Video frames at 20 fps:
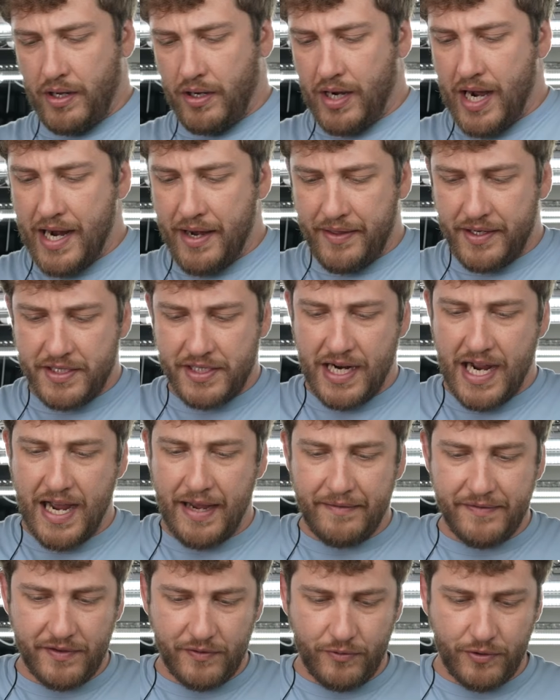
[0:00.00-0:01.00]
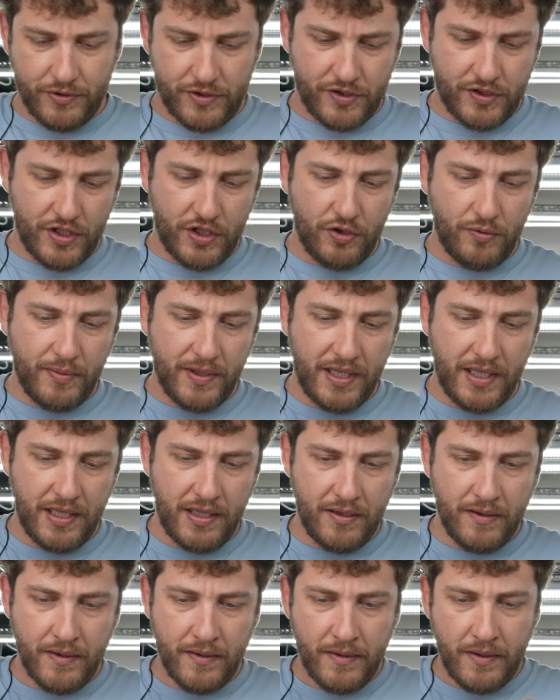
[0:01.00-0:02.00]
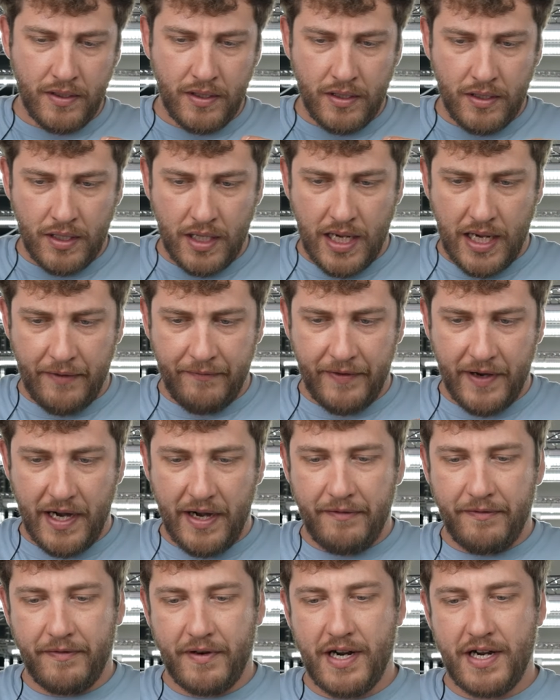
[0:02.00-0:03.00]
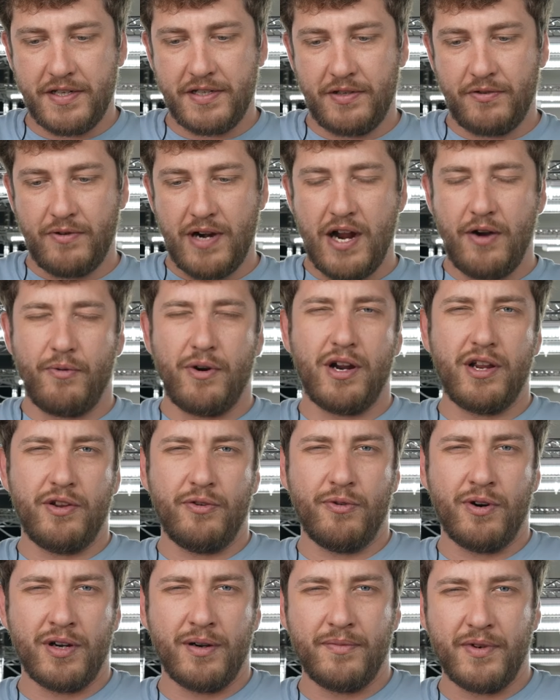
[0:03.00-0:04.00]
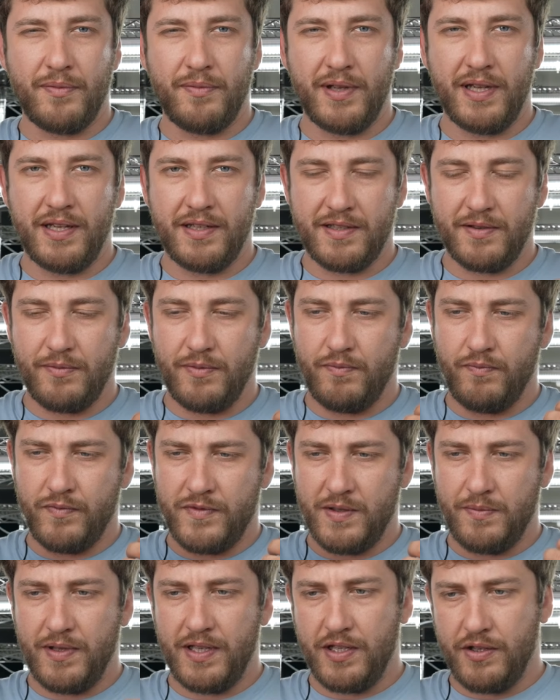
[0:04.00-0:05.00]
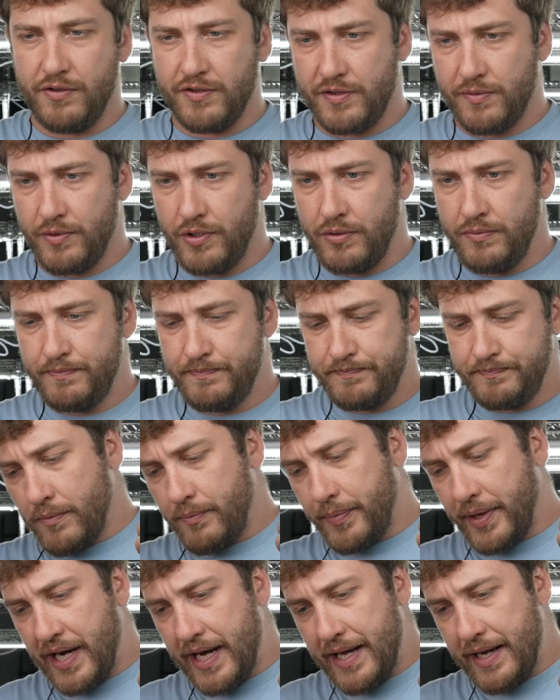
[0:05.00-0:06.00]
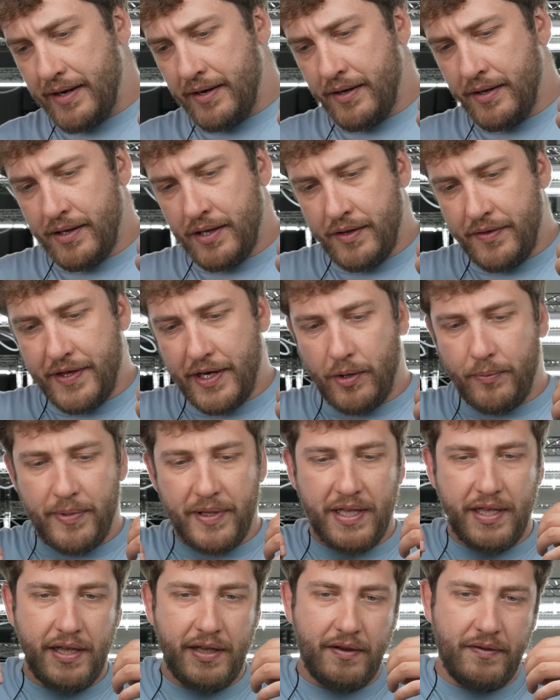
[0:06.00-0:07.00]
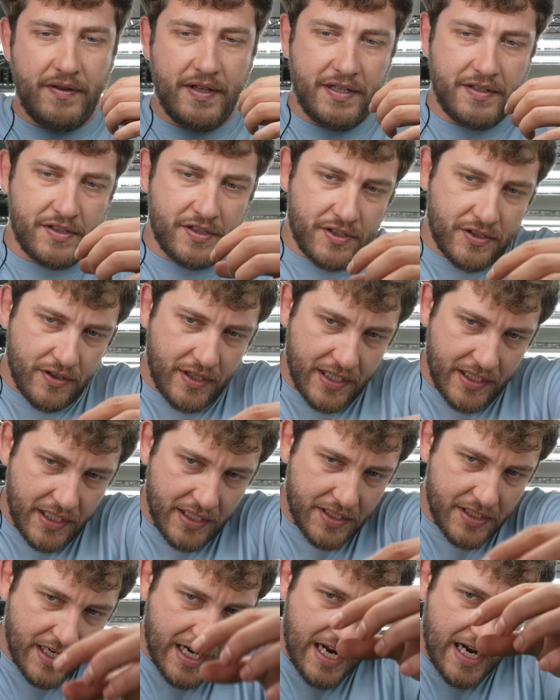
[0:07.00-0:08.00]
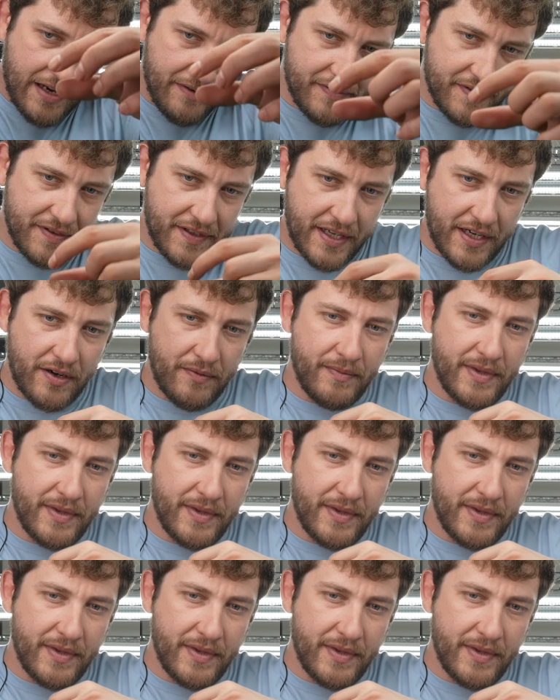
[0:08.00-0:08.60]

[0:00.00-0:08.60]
a lot of the chives will still be very fresh and right where you want them to be usable. But there'll be these stringy chives that are